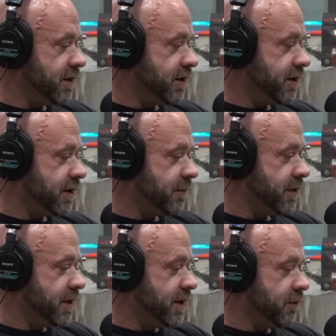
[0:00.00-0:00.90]
And
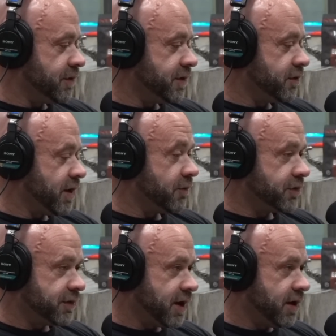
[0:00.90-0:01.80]
it wasn't until I was
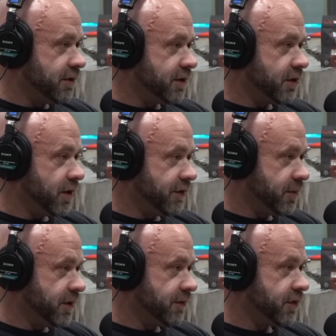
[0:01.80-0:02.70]
retired and away from
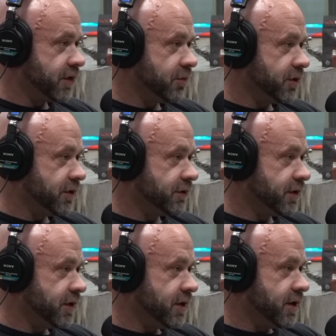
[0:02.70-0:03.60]
it for a couple of years
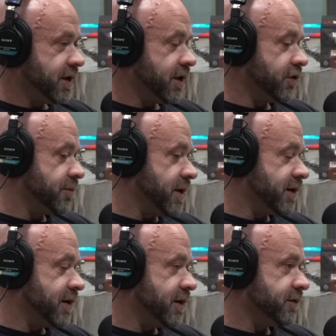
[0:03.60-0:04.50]
that I looked
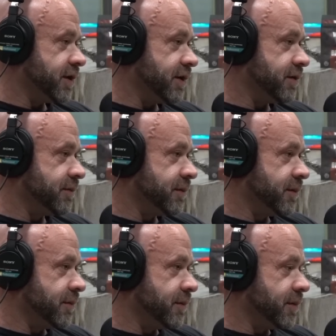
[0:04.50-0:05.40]
back, and I was like,
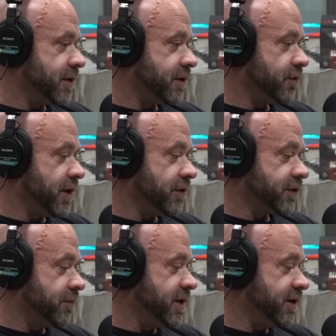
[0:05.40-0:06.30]
because when I was
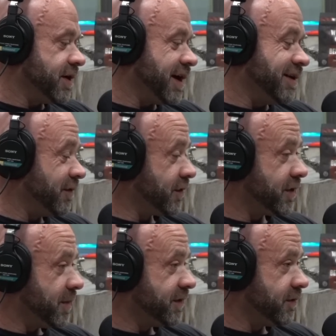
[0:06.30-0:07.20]
competing, I never looked at
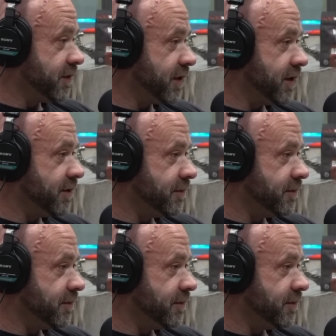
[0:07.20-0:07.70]
myself and thought,